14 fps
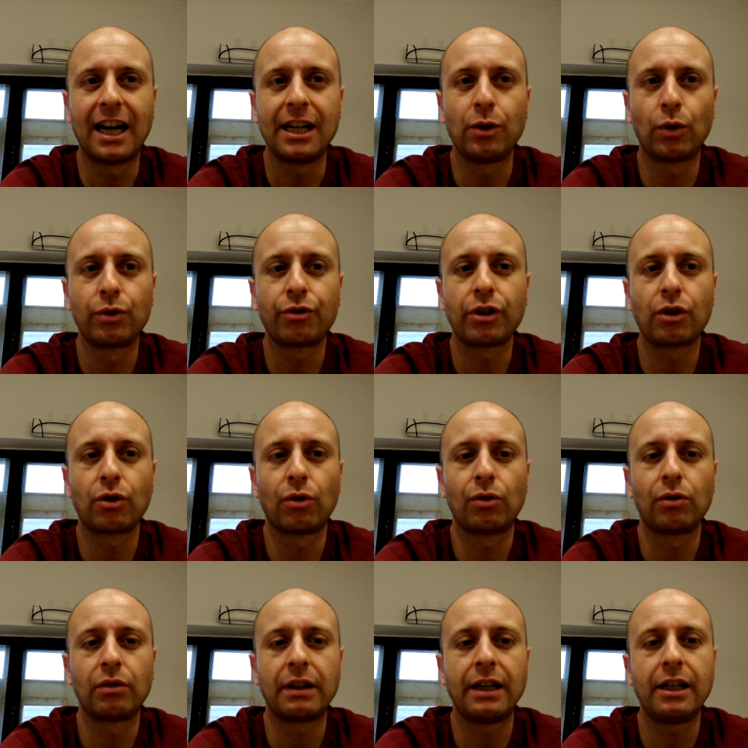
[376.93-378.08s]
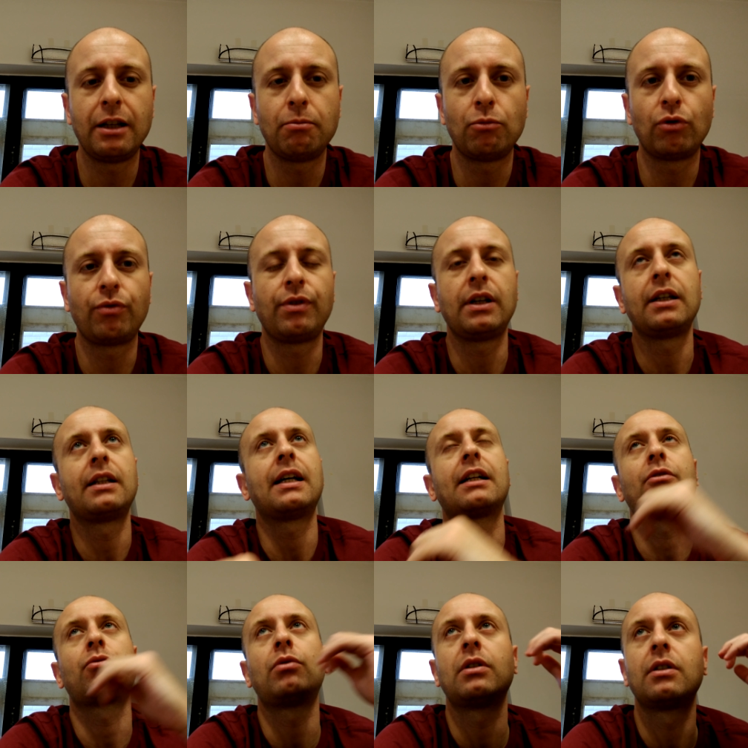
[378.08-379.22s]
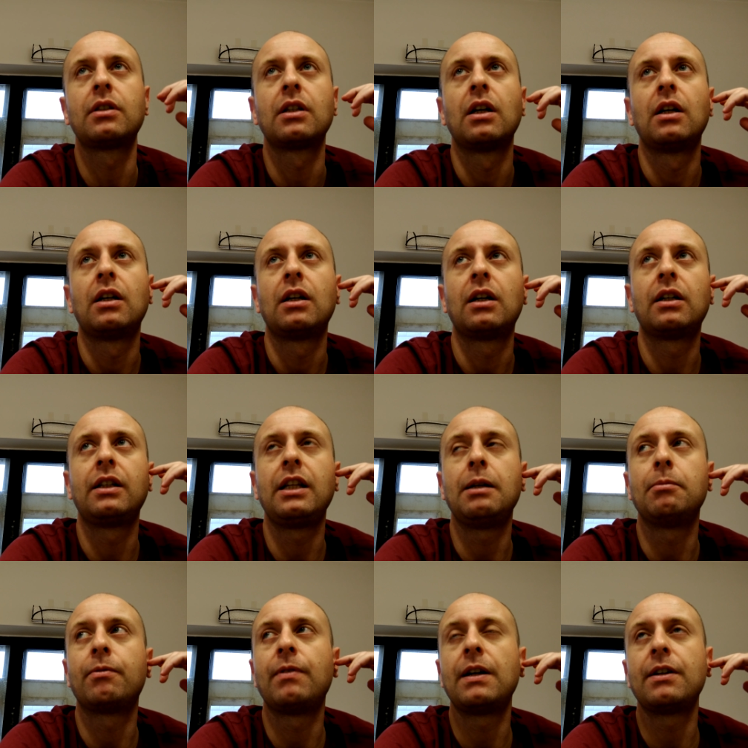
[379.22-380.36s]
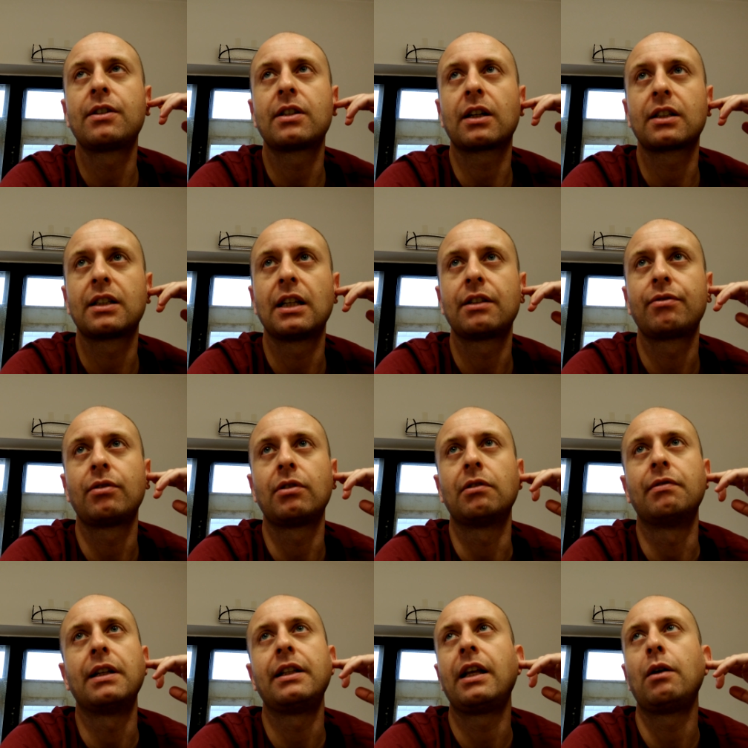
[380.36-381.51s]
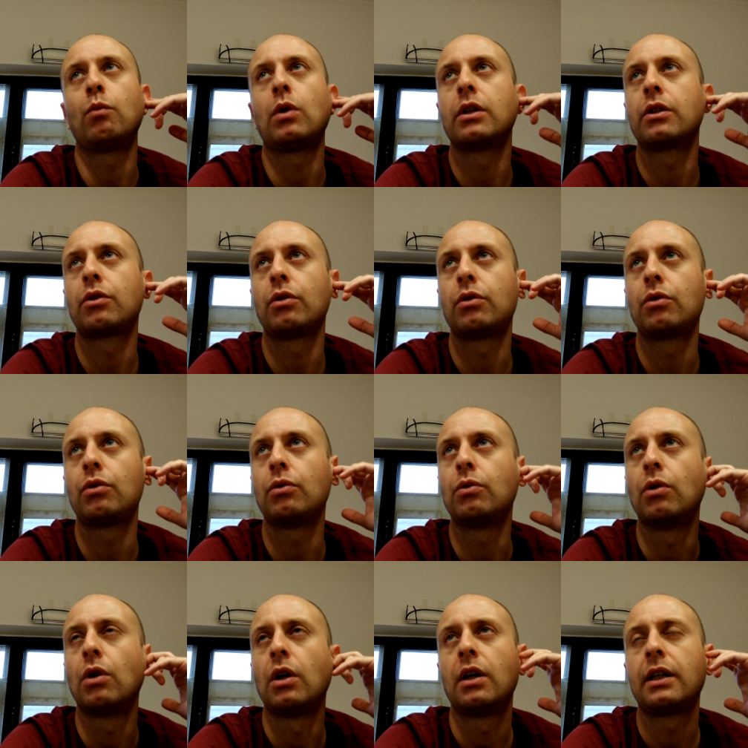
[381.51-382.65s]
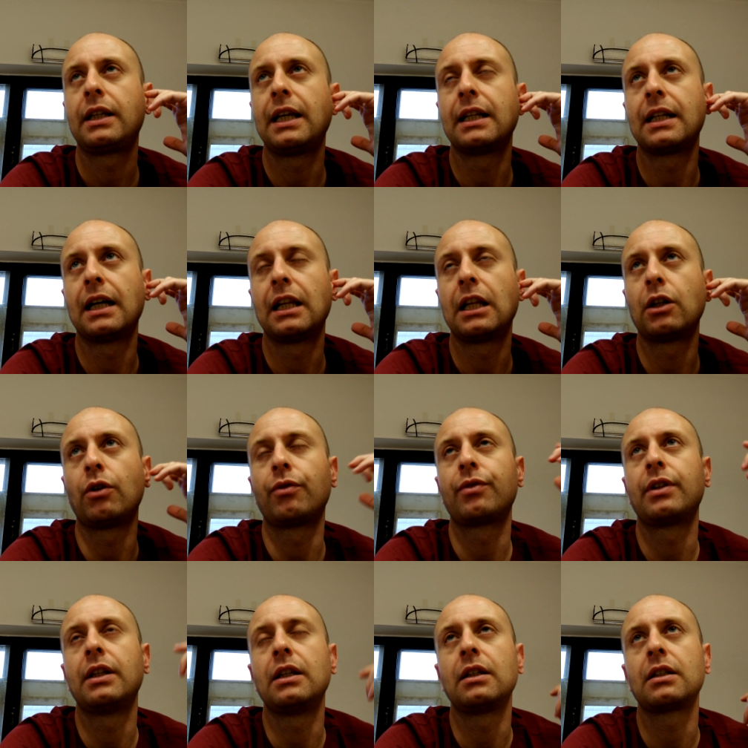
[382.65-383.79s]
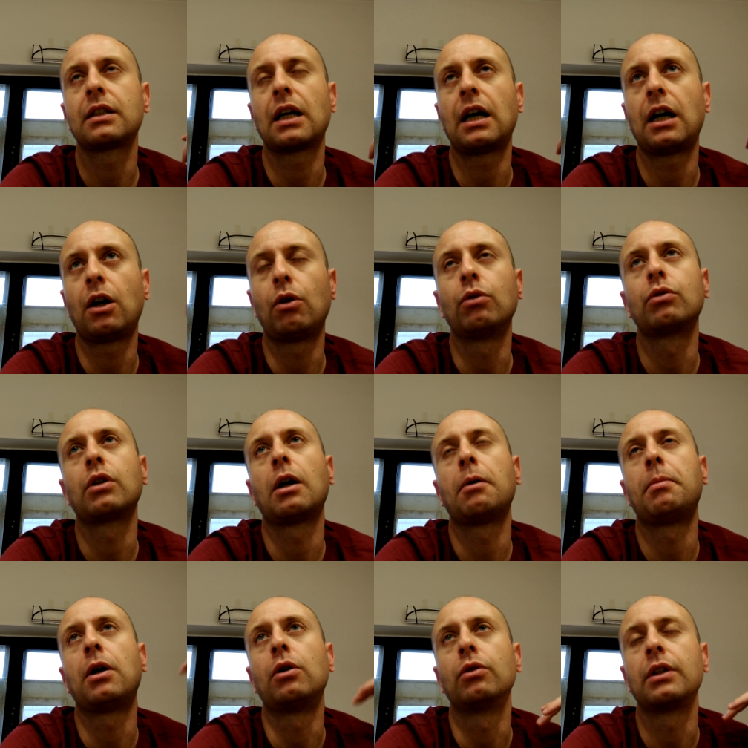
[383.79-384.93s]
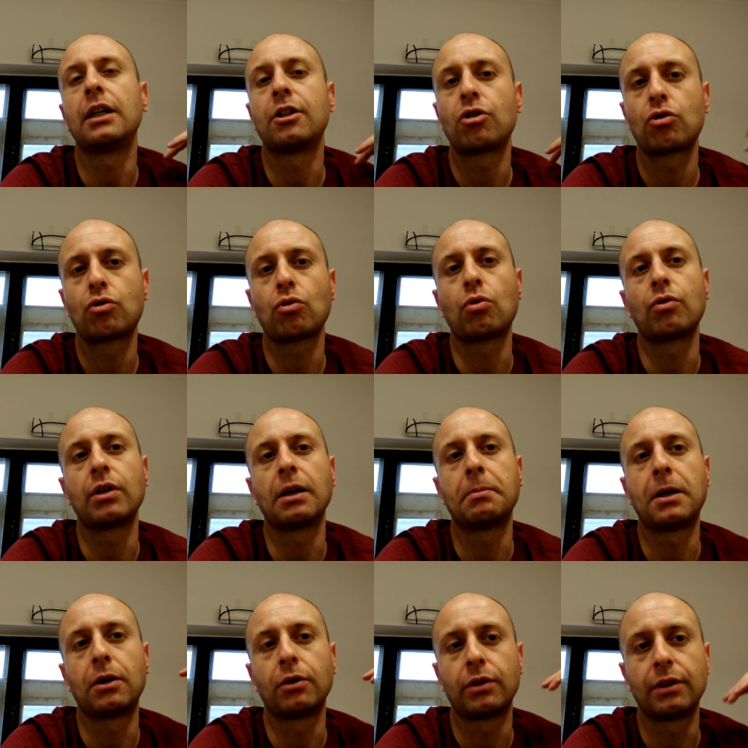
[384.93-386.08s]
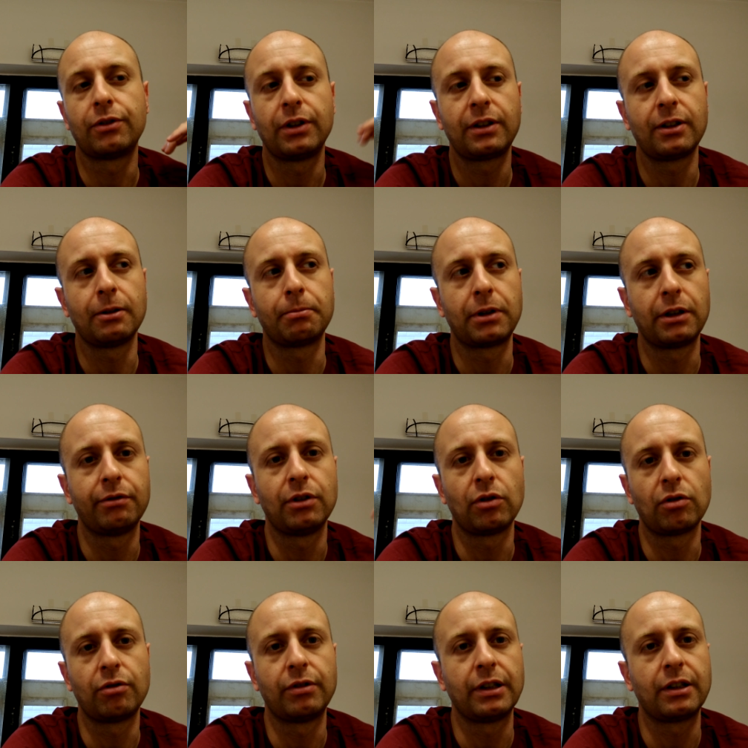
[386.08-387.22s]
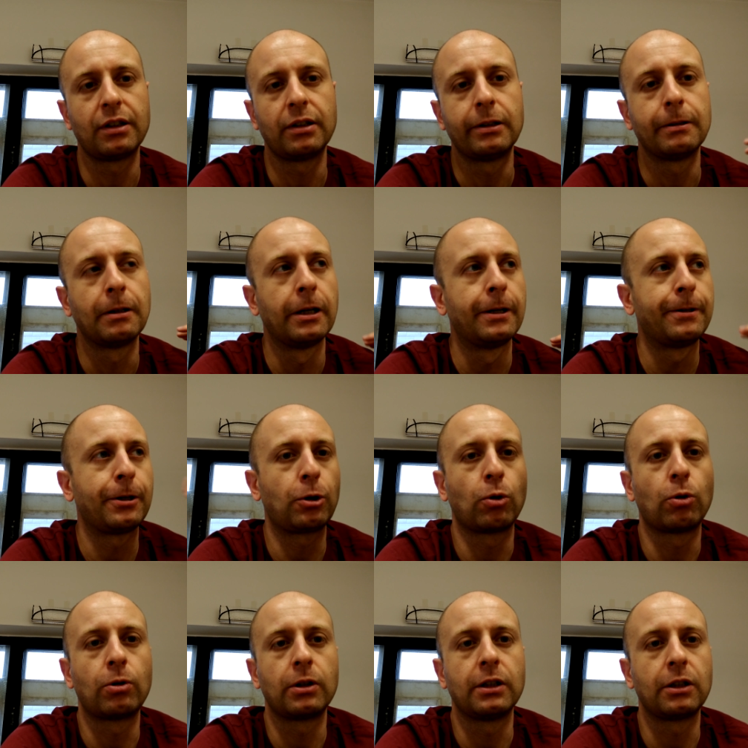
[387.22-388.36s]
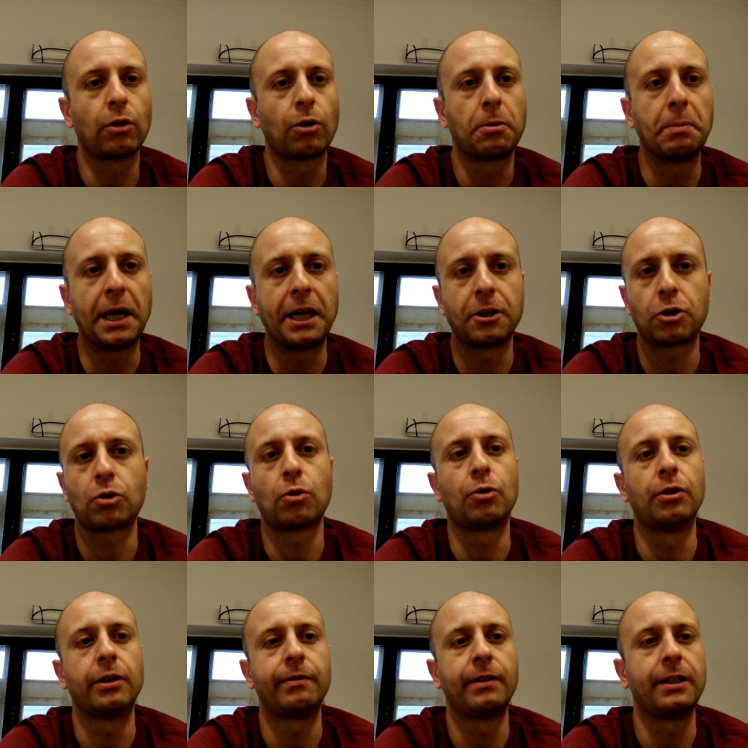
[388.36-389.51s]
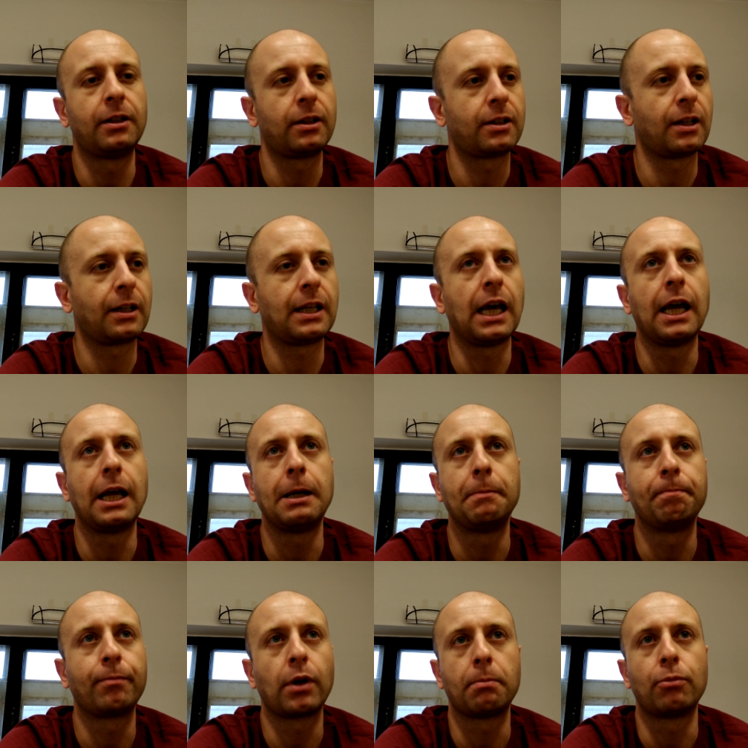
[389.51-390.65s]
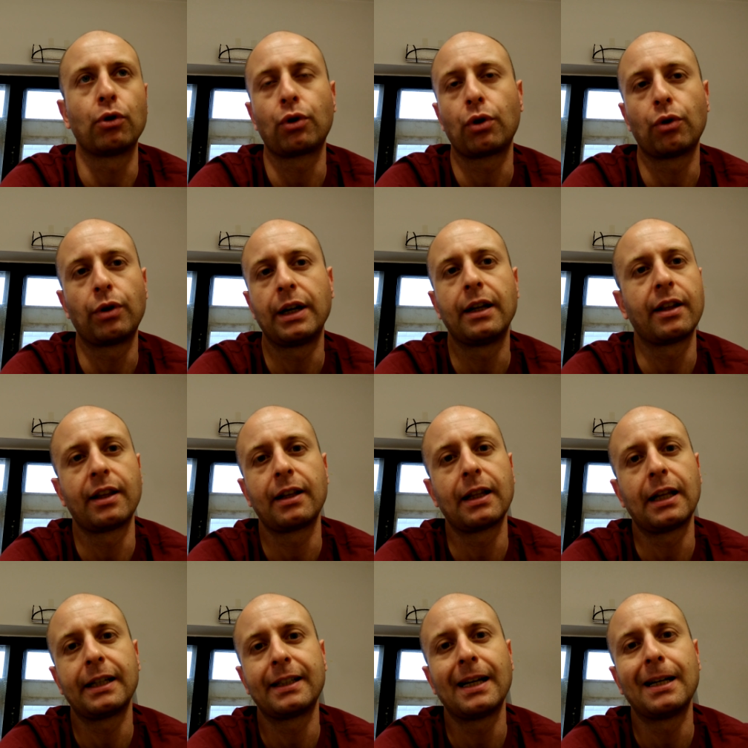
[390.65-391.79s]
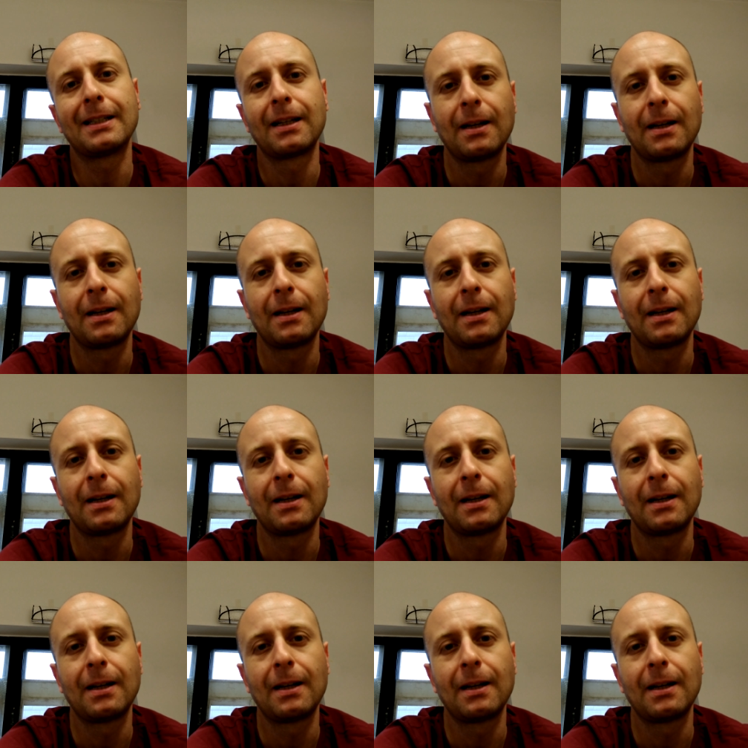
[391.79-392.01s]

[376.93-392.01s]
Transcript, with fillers: I don't recall any movie that was deemed very successful when they wanted to get a lot of things out about a story, about a written, previously written, recorded, or made story, whether it's a game, a book, or anything like that